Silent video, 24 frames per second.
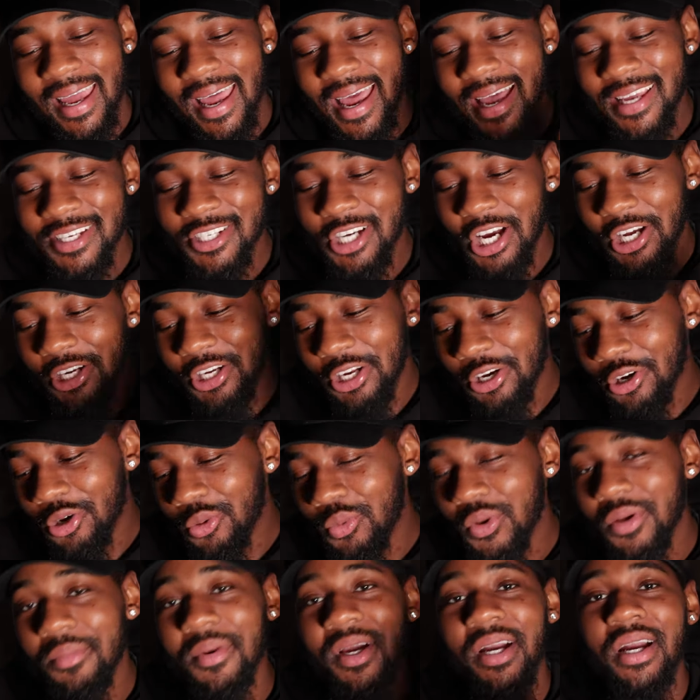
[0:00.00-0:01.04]
As y'all know,
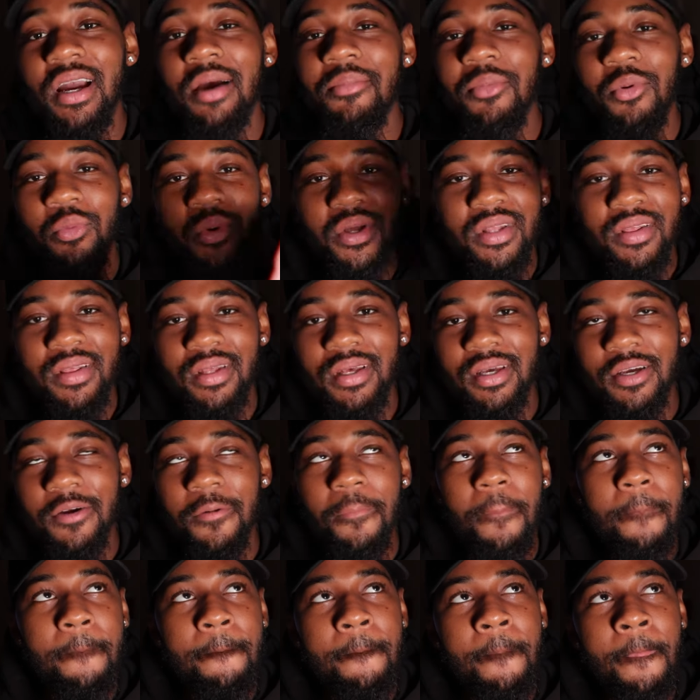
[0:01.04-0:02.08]
we've been coming with
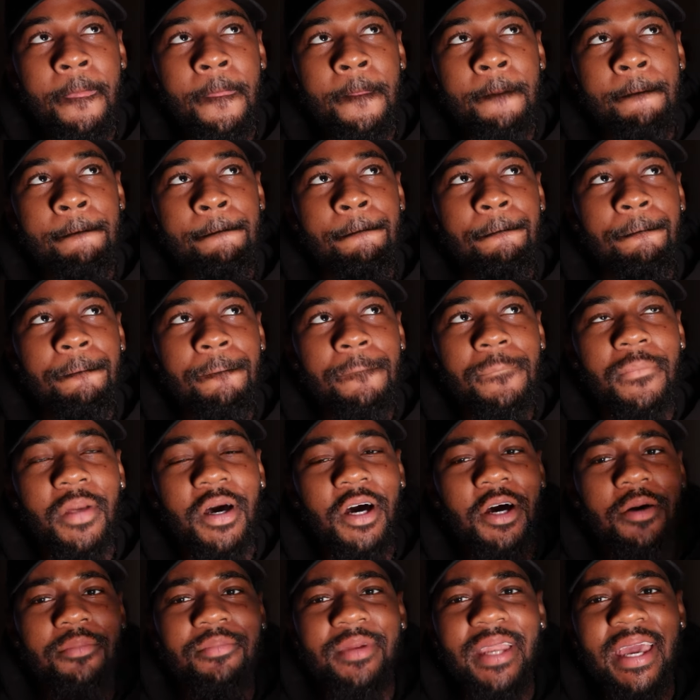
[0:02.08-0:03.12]
a
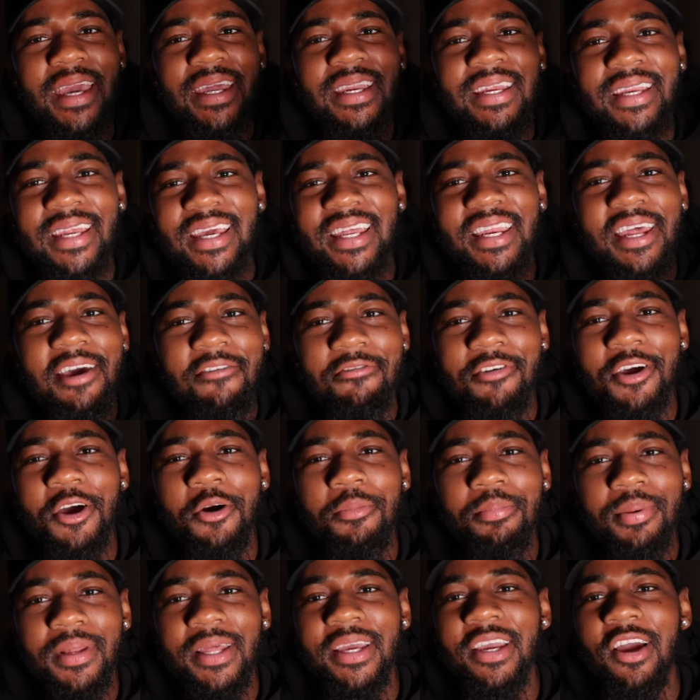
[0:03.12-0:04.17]
updated
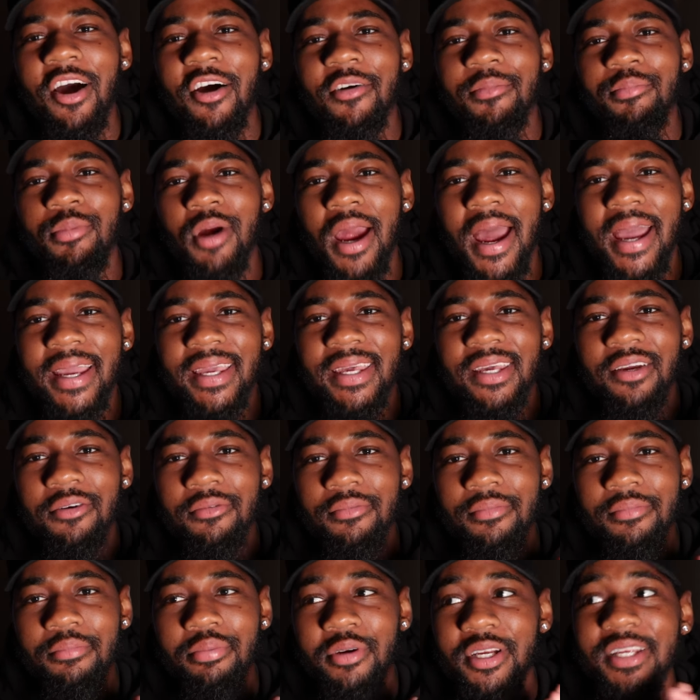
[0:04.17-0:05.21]
NFL playoff bracket
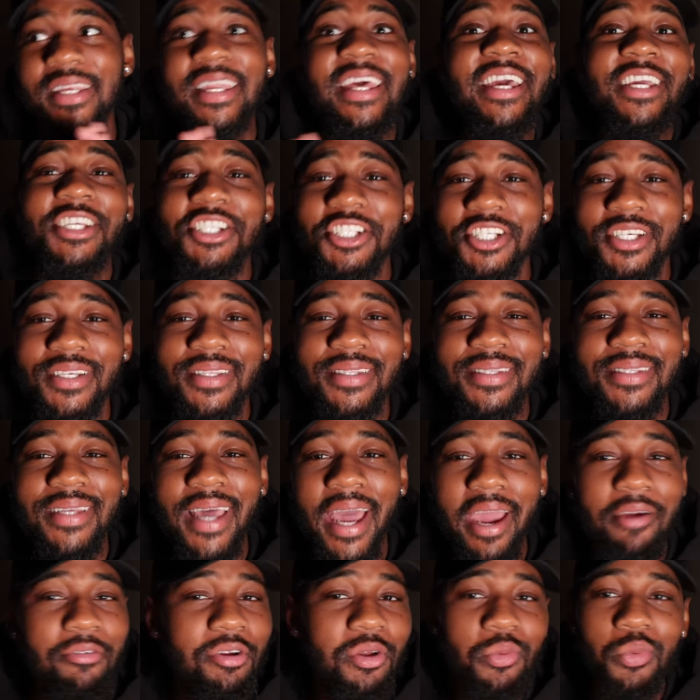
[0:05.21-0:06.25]
predictions
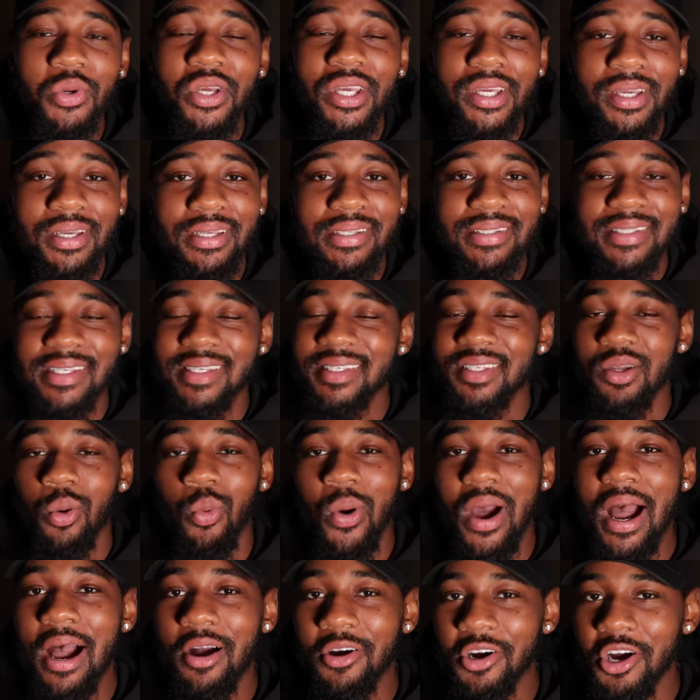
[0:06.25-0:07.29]
every week since the
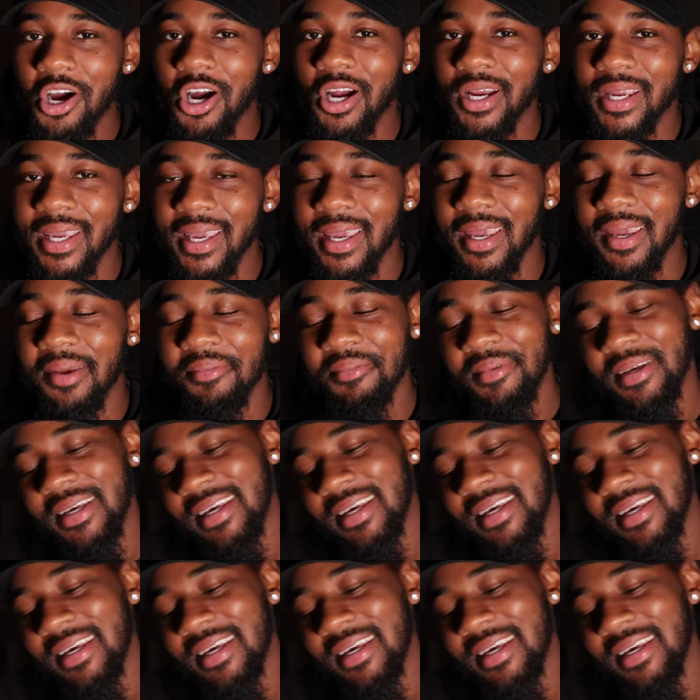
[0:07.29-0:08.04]
wild card game.